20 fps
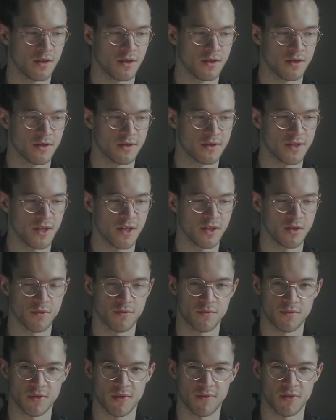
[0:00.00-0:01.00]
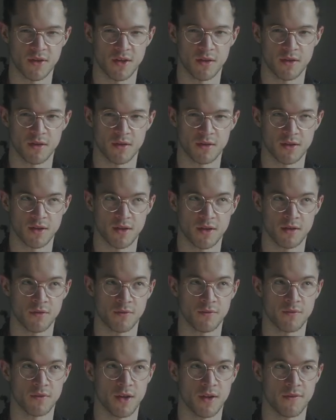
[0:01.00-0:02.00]
state of kind
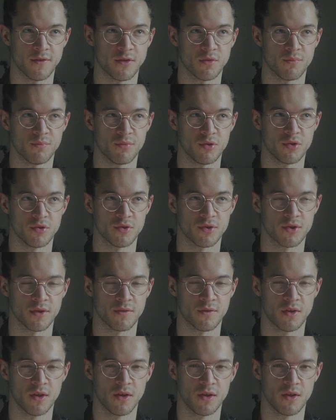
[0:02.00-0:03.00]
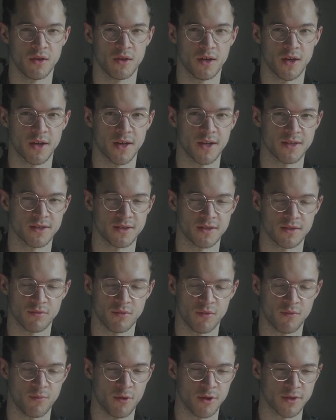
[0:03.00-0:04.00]
of having to push yourself. I guess
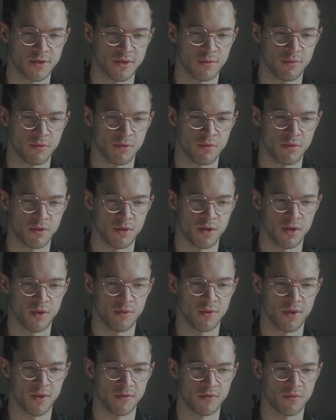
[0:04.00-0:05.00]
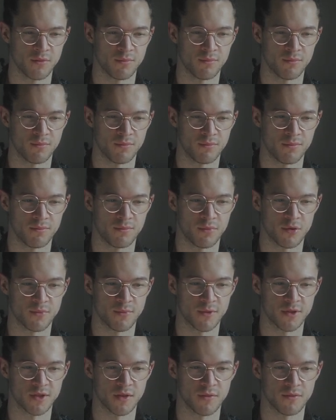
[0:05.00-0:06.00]
with basketball, I would have to push
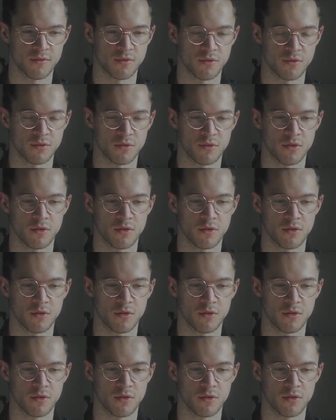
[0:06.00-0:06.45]
myself too.